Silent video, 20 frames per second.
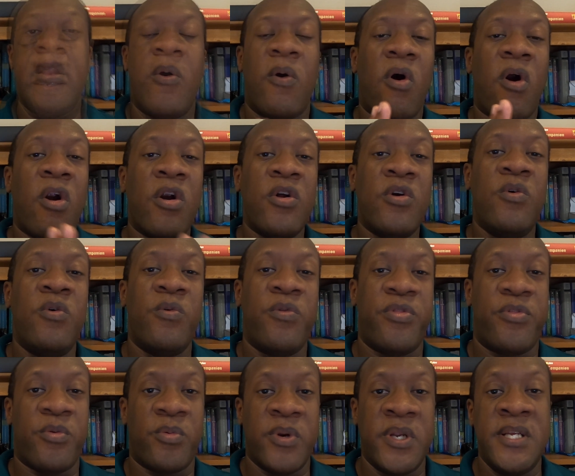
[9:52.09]
Now, Article
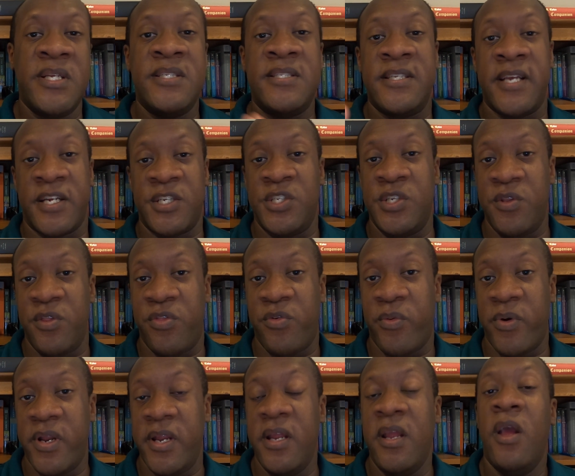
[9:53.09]
3, Section
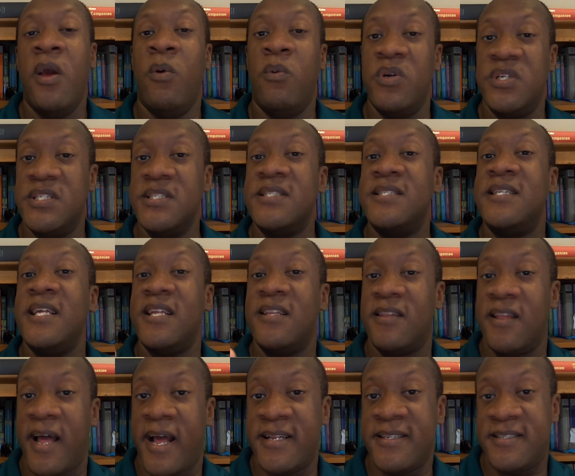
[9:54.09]
3, which is the
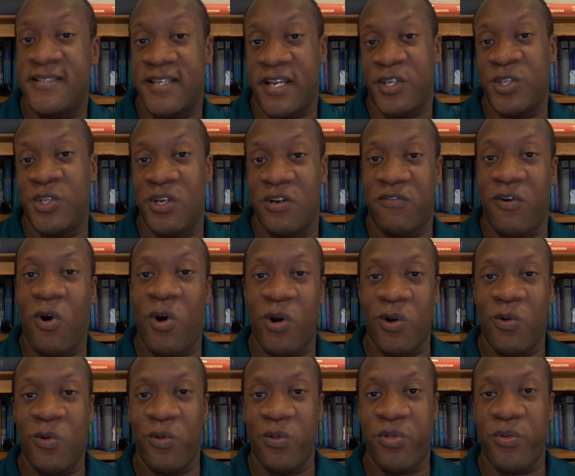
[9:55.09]
last section of
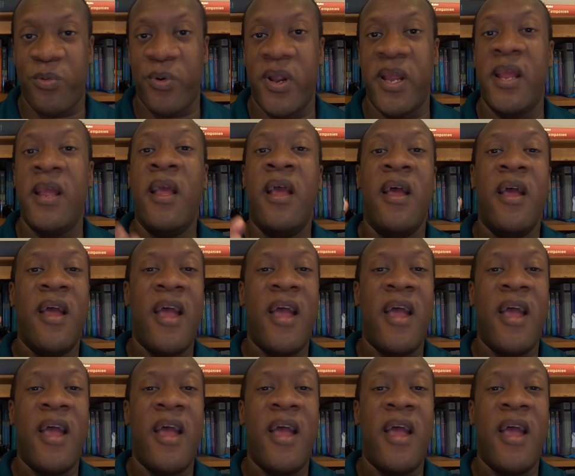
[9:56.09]
Article 3,